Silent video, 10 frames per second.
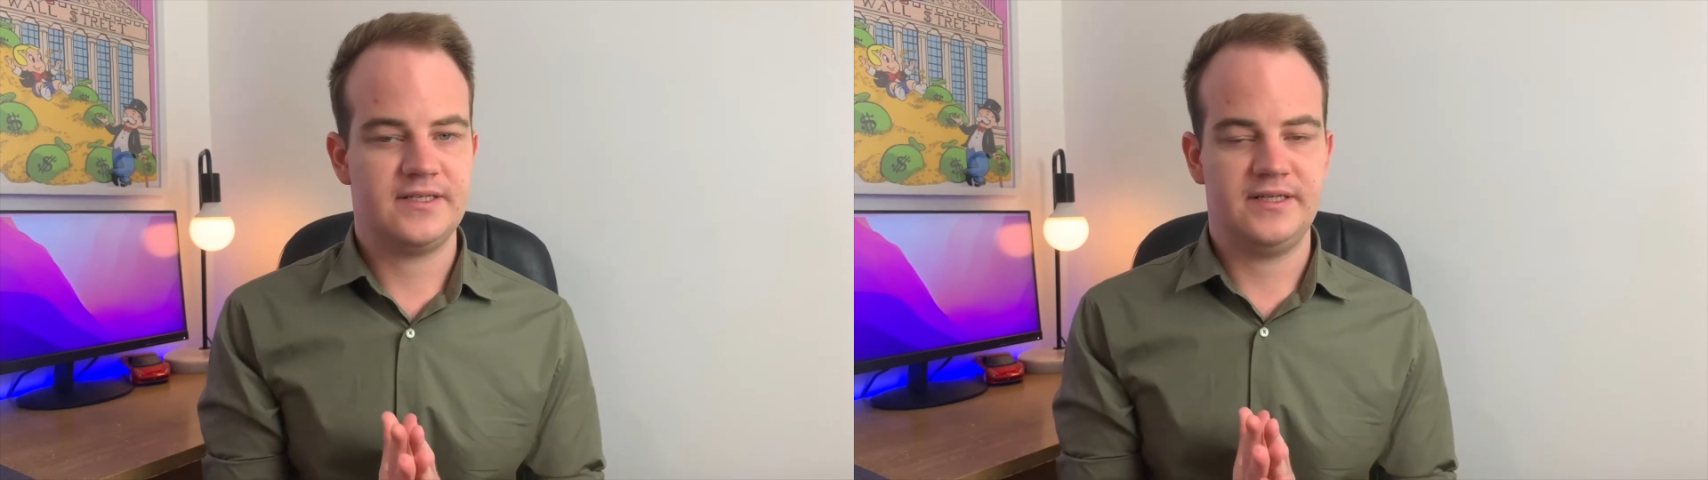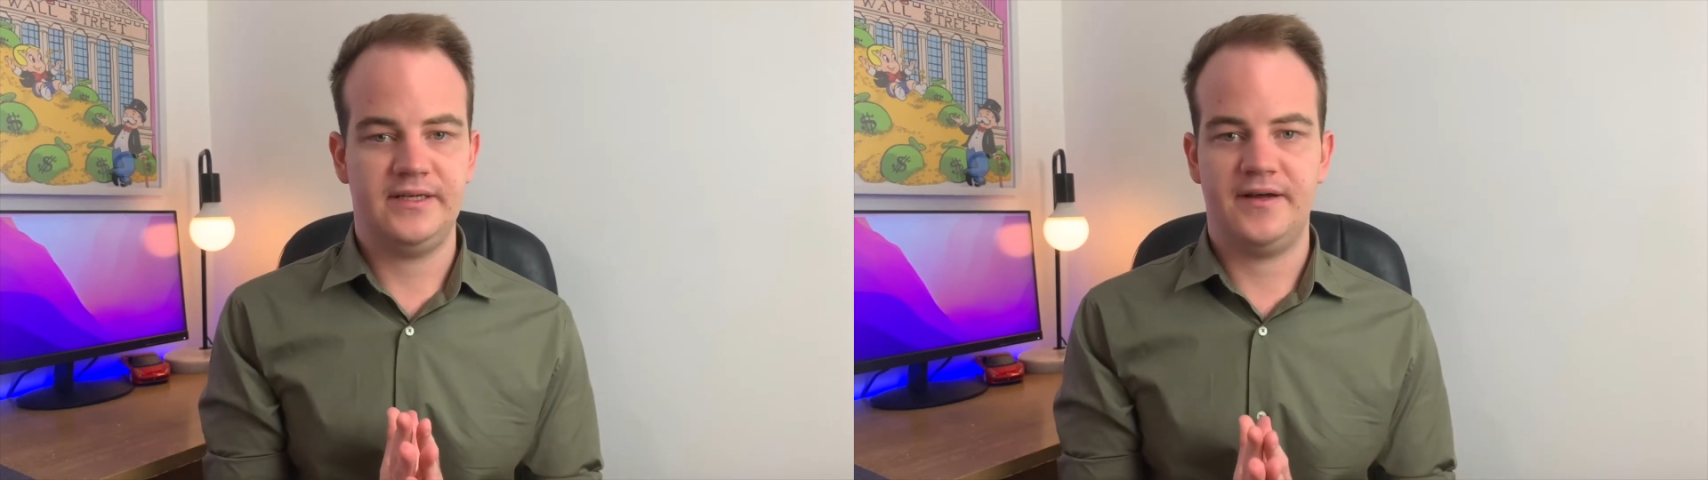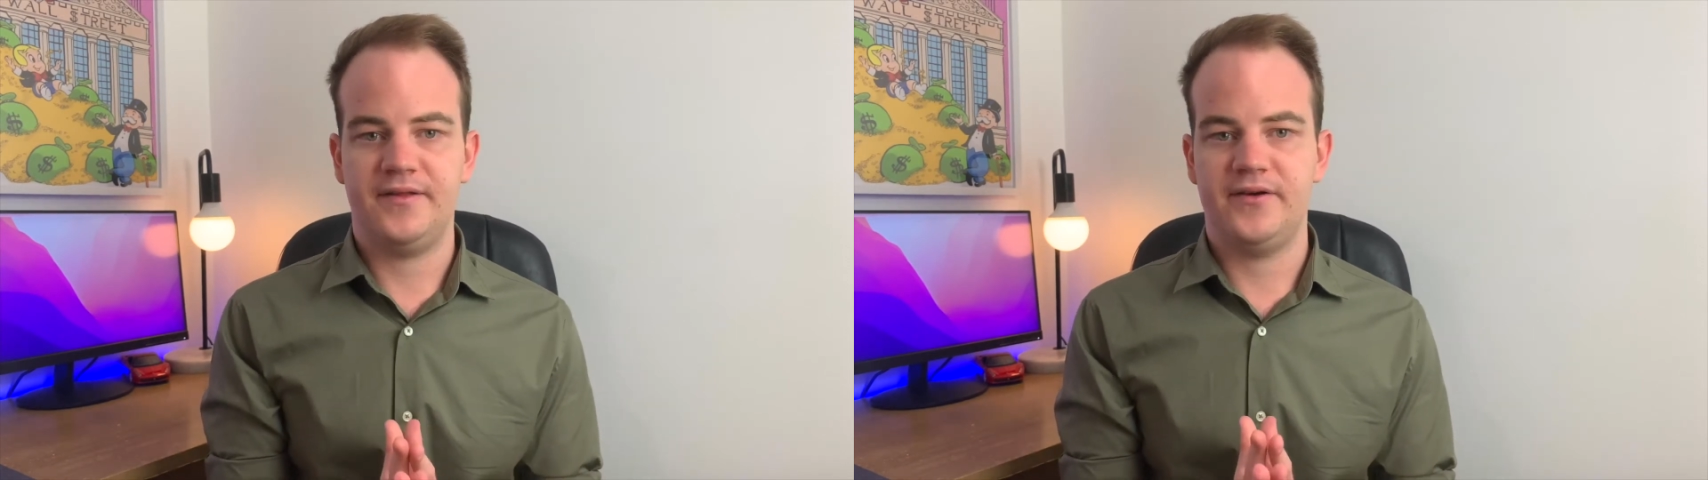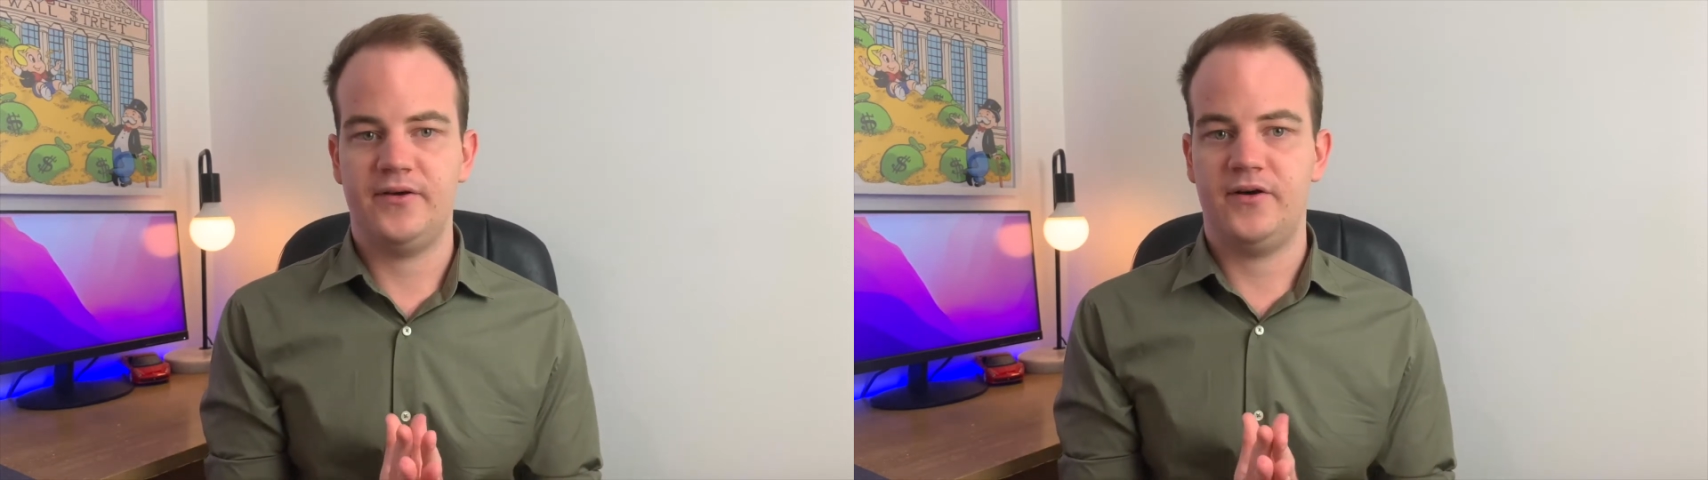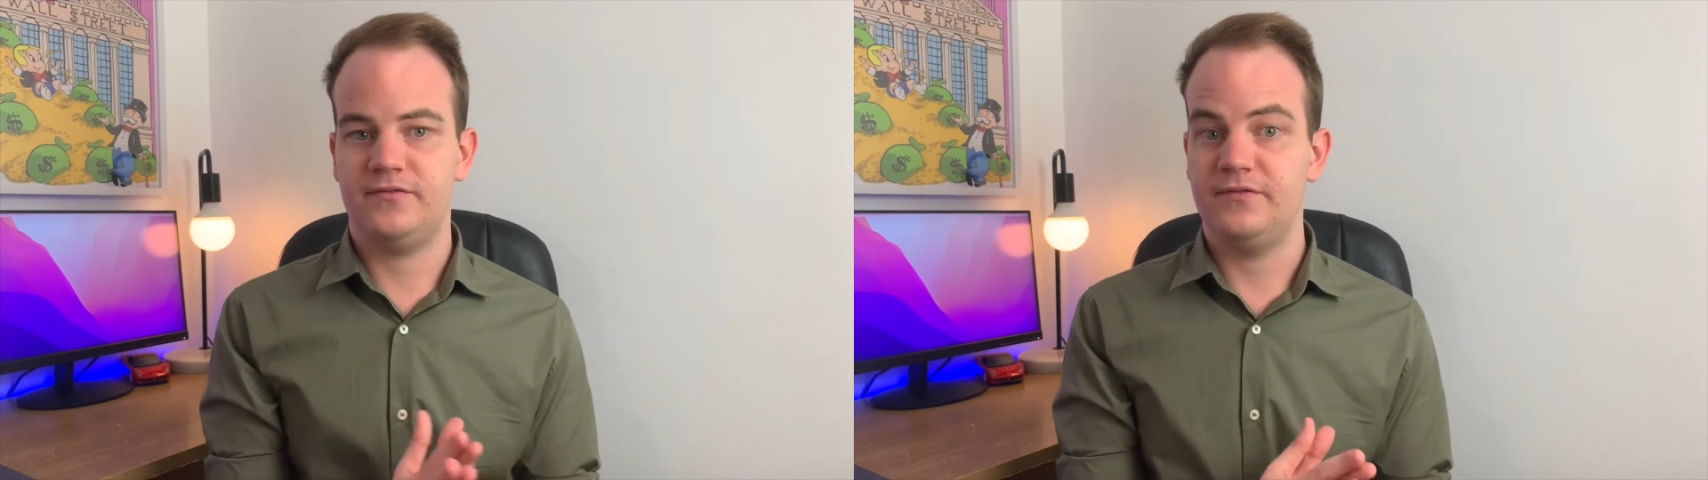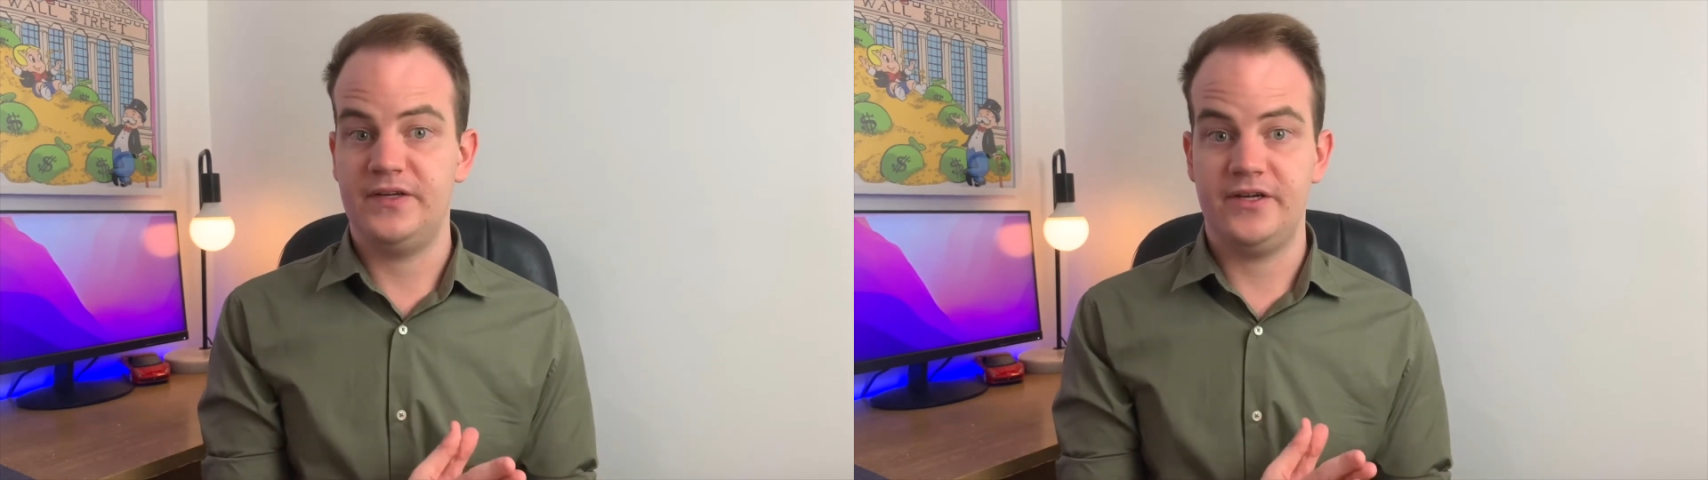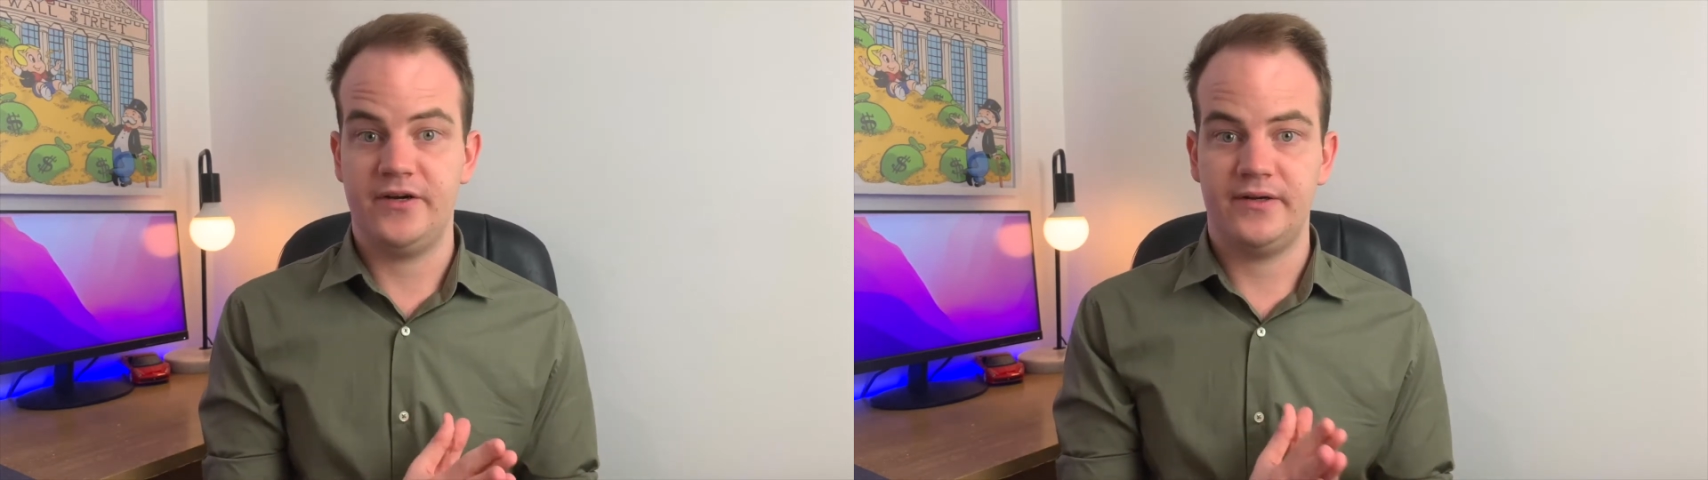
the other offer video,